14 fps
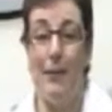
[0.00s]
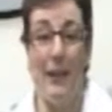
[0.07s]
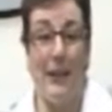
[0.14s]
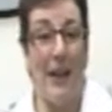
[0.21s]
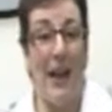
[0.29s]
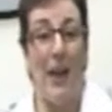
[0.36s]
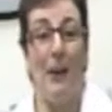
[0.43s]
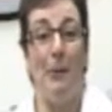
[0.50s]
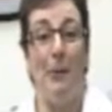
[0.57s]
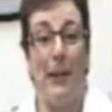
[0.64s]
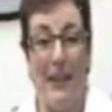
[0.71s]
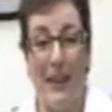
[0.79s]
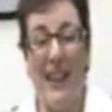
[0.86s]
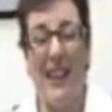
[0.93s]
your name
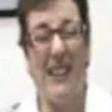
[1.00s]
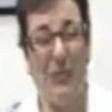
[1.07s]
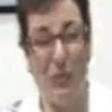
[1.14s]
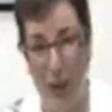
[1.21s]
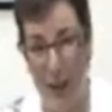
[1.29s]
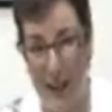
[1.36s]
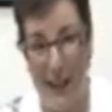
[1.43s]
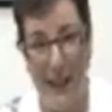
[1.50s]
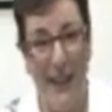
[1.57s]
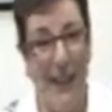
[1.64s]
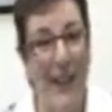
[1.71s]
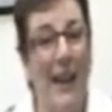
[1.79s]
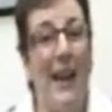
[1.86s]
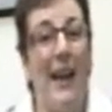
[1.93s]
in large writing,
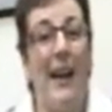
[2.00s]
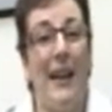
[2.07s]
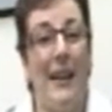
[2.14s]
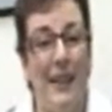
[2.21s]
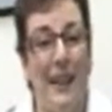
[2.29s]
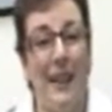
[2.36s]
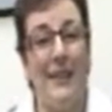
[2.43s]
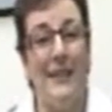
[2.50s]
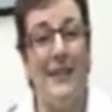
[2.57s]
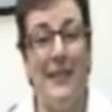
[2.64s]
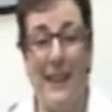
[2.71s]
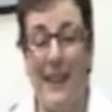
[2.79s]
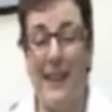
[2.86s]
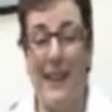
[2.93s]
and
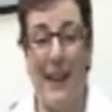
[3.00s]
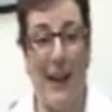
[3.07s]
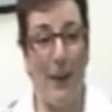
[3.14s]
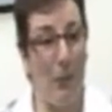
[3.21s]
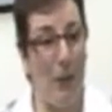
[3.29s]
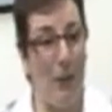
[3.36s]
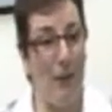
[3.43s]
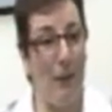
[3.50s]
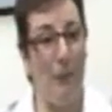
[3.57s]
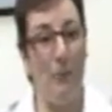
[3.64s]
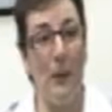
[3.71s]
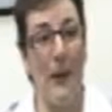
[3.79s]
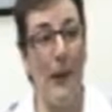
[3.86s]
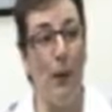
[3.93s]
underneath that,
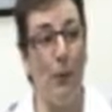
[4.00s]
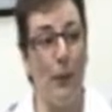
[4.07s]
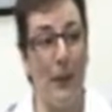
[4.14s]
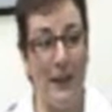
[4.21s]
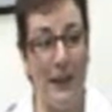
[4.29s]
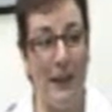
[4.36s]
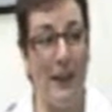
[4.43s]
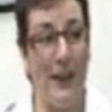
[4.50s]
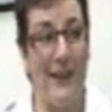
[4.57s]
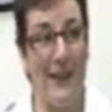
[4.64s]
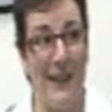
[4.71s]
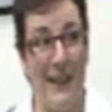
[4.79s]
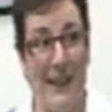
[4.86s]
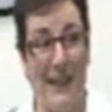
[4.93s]
preferably on one line,
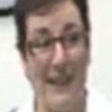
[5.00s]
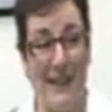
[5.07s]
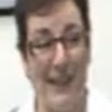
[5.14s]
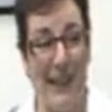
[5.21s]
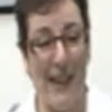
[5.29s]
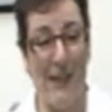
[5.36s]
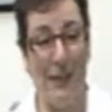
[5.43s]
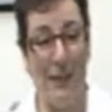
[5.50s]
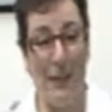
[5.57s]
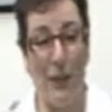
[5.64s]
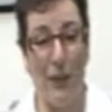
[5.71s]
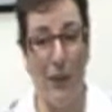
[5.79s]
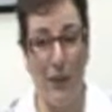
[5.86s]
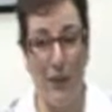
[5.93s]
you need to have
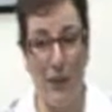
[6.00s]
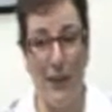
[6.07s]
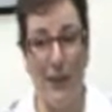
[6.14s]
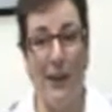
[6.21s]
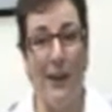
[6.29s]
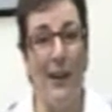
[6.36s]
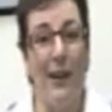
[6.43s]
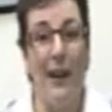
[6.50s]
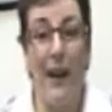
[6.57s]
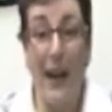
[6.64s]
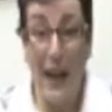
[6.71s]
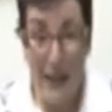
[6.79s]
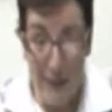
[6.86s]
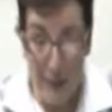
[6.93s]
your
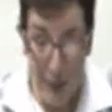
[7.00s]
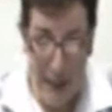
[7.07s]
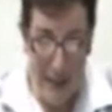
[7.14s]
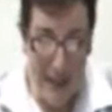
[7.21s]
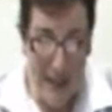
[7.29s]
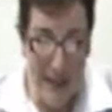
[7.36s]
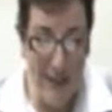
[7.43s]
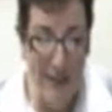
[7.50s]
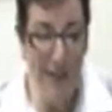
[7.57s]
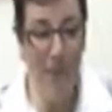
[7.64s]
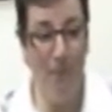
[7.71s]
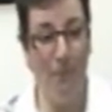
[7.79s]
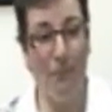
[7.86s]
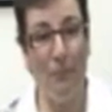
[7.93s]
address,
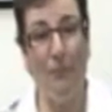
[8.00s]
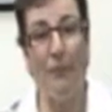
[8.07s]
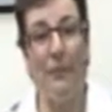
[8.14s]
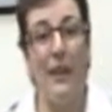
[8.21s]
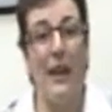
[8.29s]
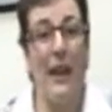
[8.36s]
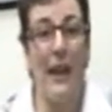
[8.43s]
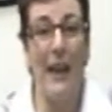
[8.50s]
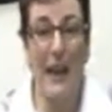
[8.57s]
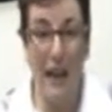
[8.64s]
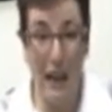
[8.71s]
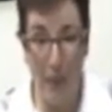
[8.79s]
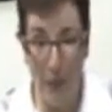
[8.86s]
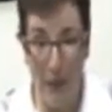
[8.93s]

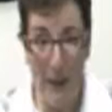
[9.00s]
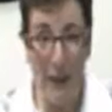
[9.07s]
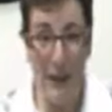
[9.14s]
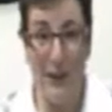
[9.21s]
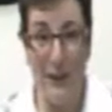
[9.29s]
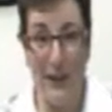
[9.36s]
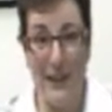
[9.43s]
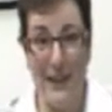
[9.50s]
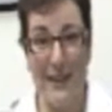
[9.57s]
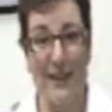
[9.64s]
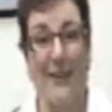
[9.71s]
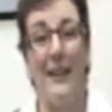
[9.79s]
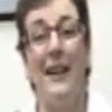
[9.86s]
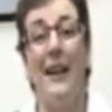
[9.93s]
email address
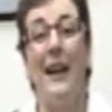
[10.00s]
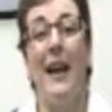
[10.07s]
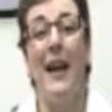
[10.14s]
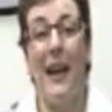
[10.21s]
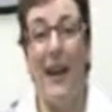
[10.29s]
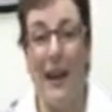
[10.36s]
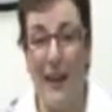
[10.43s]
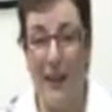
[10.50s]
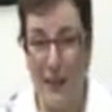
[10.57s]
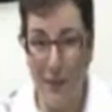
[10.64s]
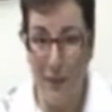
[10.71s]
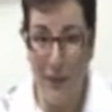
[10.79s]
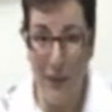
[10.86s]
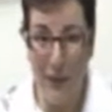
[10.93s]
and
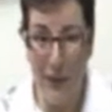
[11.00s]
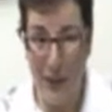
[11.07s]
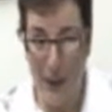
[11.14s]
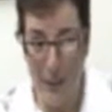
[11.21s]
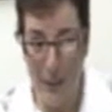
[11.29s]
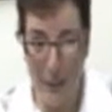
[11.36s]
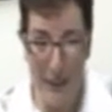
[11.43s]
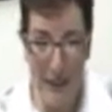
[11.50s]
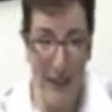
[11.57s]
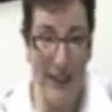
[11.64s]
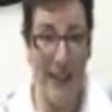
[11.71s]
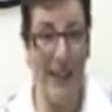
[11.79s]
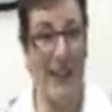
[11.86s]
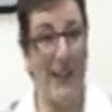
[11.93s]
phone numbers that
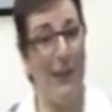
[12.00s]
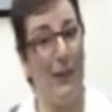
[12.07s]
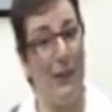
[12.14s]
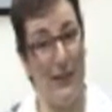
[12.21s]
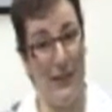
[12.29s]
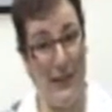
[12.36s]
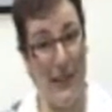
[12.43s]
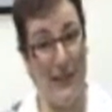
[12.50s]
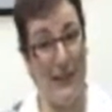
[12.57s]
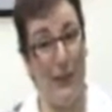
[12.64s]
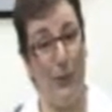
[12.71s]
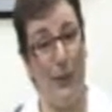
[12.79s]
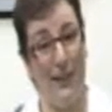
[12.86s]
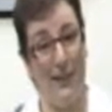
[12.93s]
they can contact
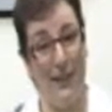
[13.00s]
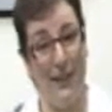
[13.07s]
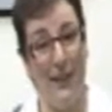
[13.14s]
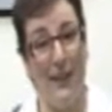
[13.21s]
you on.